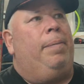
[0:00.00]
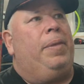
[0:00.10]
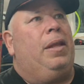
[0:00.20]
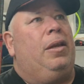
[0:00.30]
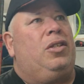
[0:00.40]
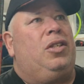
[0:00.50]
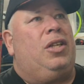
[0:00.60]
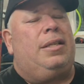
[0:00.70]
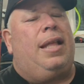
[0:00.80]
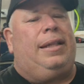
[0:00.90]
She doesn't
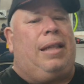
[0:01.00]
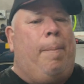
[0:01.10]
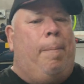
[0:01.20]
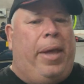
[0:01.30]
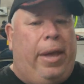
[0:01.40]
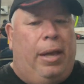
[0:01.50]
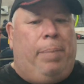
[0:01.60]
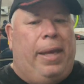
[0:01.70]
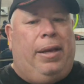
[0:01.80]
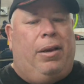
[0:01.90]
like the
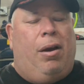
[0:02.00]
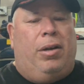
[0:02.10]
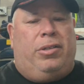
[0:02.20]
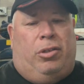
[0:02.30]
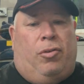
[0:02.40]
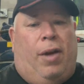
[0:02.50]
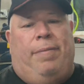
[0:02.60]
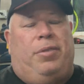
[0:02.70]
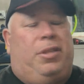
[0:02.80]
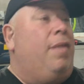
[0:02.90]
big cars to drive them.
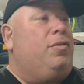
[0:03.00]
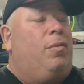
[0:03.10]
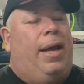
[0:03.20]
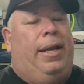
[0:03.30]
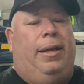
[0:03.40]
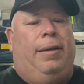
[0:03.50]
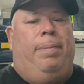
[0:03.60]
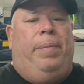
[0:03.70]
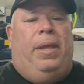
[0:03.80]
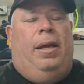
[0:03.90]
She loves riding in them.
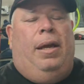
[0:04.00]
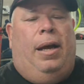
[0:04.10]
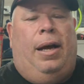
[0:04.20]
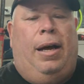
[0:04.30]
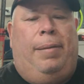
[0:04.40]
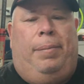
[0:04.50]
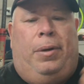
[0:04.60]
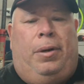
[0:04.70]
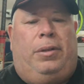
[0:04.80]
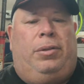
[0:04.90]

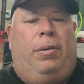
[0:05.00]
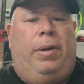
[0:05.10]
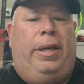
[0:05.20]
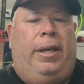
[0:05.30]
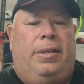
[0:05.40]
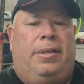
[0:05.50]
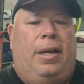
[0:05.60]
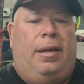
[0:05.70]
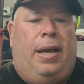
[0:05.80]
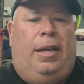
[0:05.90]
Her toy is a
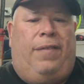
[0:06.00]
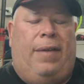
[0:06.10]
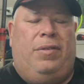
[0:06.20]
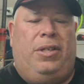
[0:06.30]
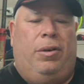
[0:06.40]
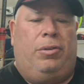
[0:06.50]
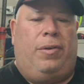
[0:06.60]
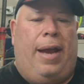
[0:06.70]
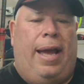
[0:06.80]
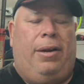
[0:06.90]
95 Geo
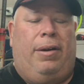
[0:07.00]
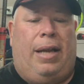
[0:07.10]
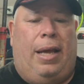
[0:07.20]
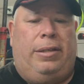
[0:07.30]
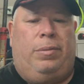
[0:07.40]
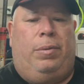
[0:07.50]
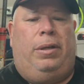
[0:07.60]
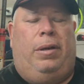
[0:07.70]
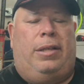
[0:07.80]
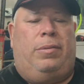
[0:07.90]
Tracker, a nice one,
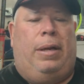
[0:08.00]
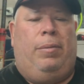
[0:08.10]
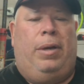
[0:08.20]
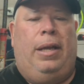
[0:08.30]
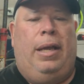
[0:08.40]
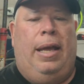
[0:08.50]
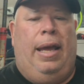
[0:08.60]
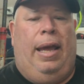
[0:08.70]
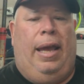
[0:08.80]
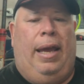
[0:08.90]
nice red one.
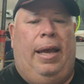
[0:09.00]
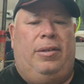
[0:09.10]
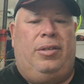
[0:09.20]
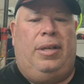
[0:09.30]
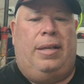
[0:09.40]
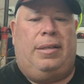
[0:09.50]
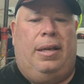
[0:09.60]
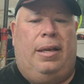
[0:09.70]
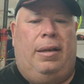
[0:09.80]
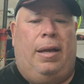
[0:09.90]
And she has
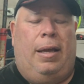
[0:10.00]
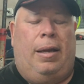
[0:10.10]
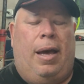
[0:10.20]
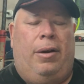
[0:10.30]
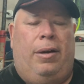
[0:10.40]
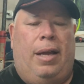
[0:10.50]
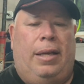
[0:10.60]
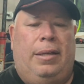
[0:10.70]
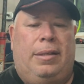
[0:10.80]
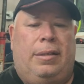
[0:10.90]
I got her a
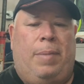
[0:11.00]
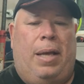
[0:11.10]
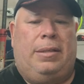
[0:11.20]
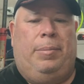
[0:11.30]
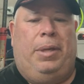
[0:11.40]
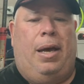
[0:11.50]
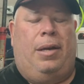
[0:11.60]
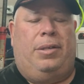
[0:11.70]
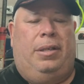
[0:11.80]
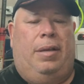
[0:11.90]
96 Mazda Miata
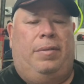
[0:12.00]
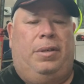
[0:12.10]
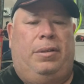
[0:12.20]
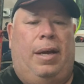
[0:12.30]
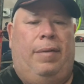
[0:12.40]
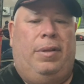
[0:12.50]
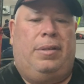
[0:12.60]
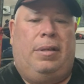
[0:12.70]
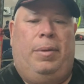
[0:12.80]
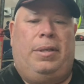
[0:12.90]
she loves to drive in the
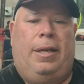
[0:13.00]
summertime.